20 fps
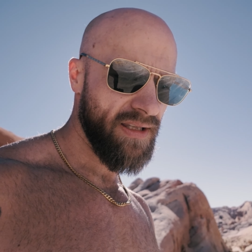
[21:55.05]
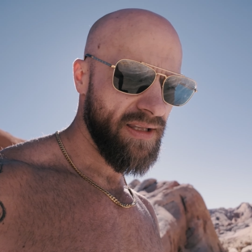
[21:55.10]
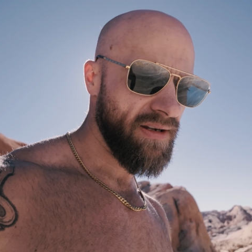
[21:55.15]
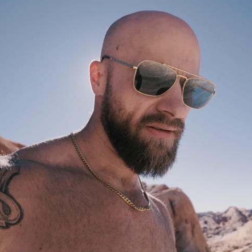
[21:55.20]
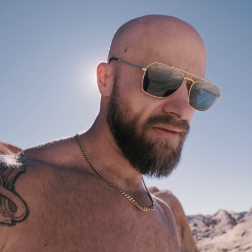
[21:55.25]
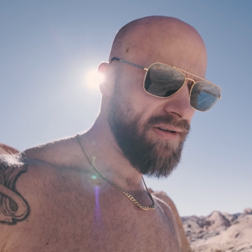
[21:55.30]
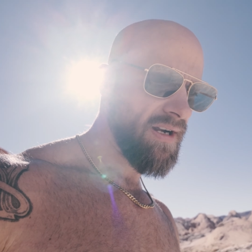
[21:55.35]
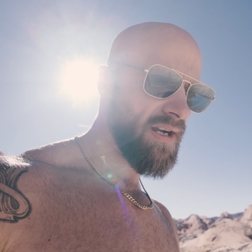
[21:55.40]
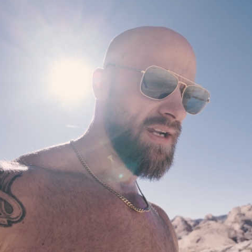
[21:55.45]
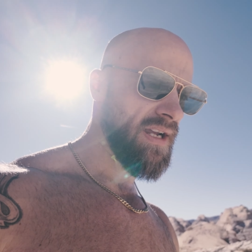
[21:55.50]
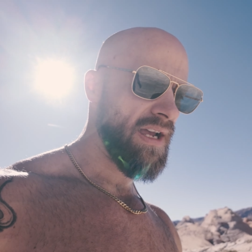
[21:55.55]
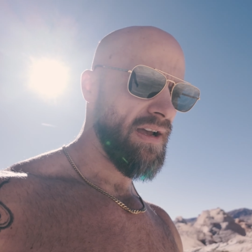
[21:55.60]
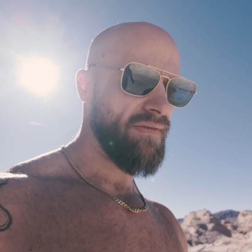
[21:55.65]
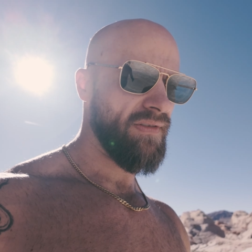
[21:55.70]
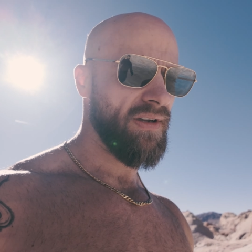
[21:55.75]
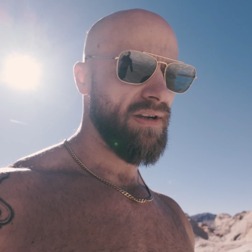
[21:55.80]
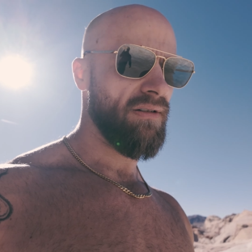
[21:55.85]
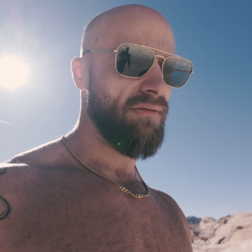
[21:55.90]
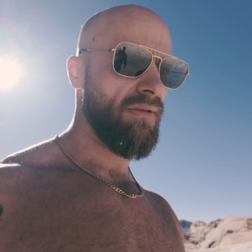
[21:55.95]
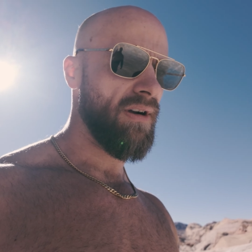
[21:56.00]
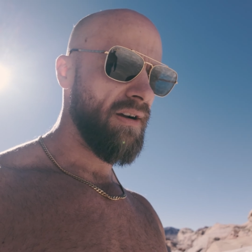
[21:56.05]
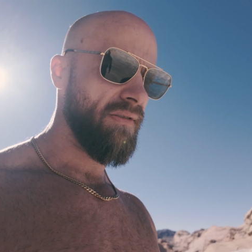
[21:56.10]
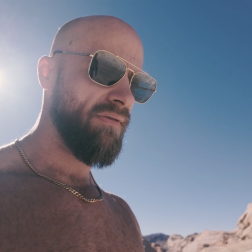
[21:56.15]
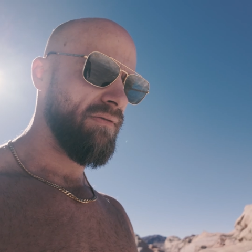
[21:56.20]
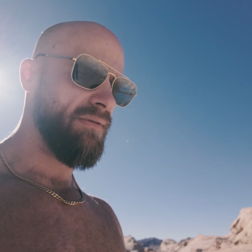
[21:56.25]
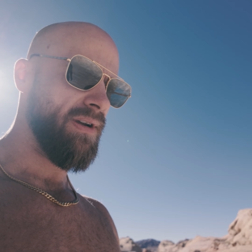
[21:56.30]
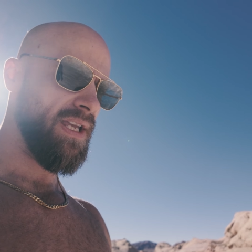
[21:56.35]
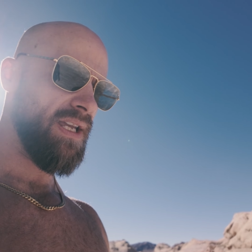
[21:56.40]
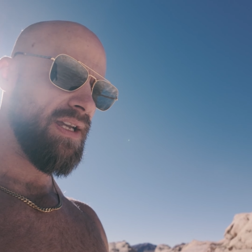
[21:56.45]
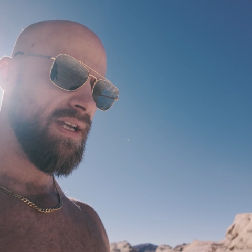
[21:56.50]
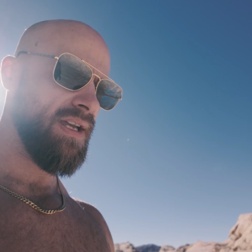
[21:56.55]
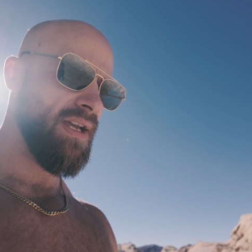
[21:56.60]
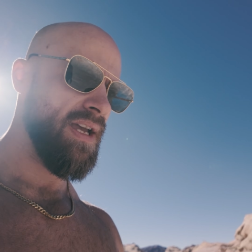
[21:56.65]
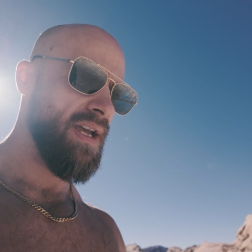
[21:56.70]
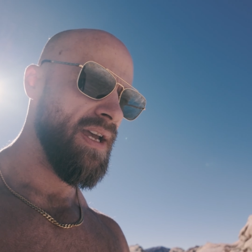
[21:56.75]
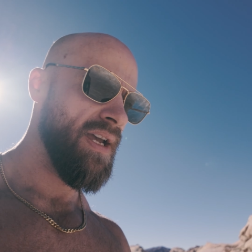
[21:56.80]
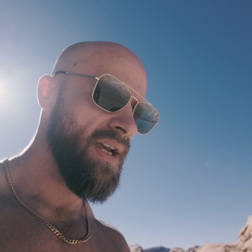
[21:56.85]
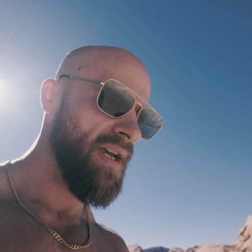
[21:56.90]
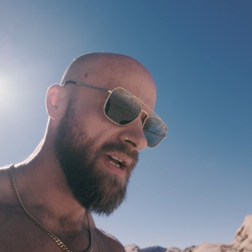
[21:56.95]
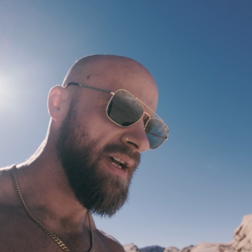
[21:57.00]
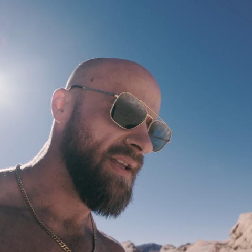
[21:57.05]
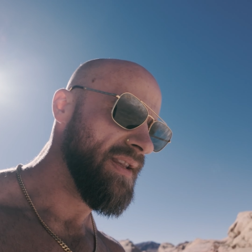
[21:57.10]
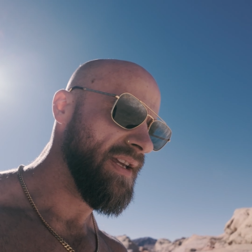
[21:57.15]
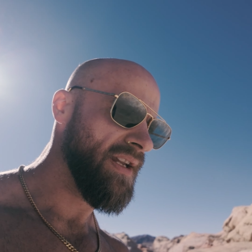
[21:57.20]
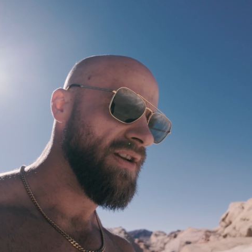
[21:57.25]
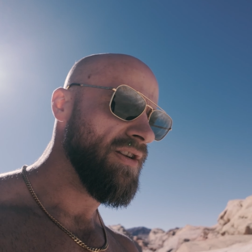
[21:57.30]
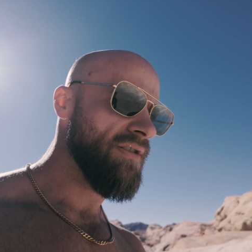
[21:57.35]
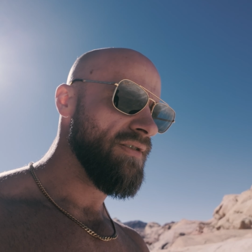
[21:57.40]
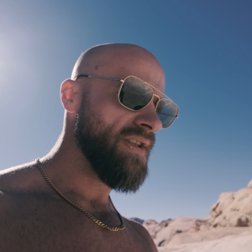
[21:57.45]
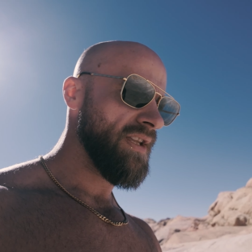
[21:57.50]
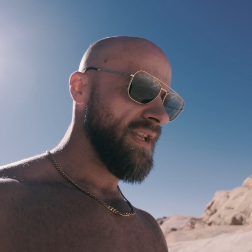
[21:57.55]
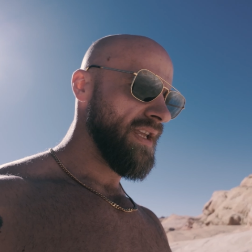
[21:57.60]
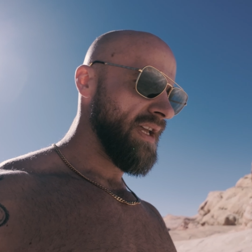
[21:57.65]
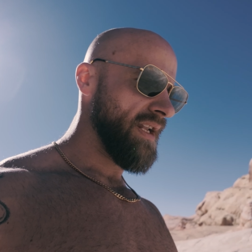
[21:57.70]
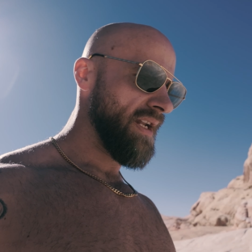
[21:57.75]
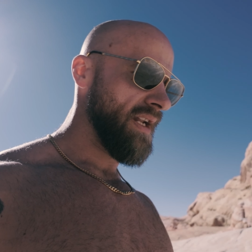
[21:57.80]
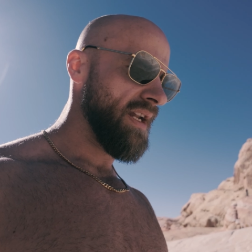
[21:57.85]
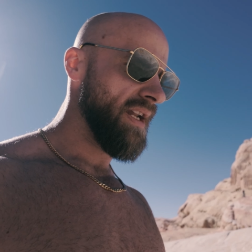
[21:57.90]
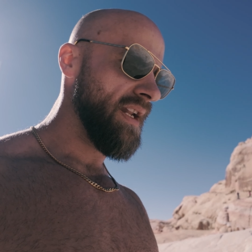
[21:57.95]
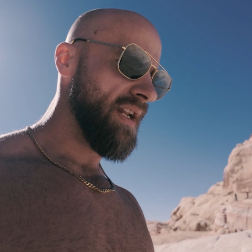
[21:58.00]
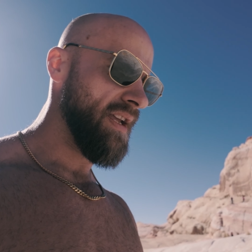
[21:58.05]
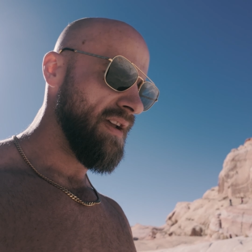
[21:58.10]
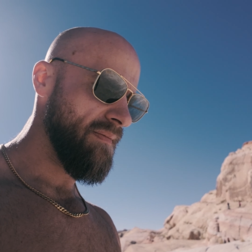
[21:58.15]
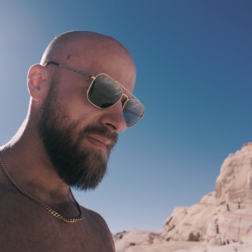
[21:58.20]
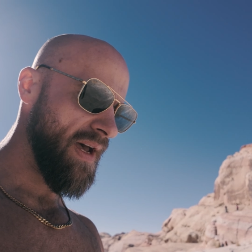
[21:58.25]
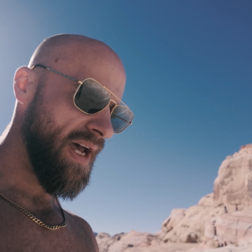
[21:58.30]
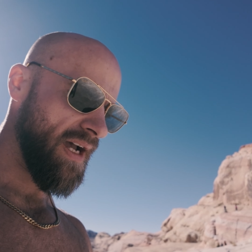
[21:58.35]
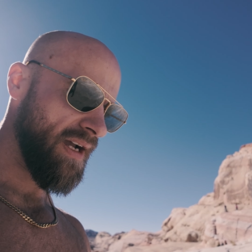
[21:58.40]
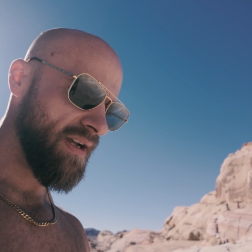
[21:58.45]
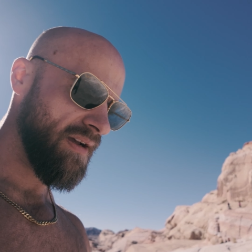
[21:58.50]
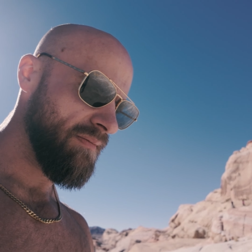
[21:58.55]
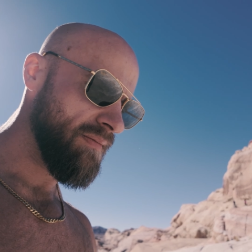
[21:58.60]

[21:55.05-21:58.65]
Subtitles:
and they were having a rough week, and they knew that they needed to get back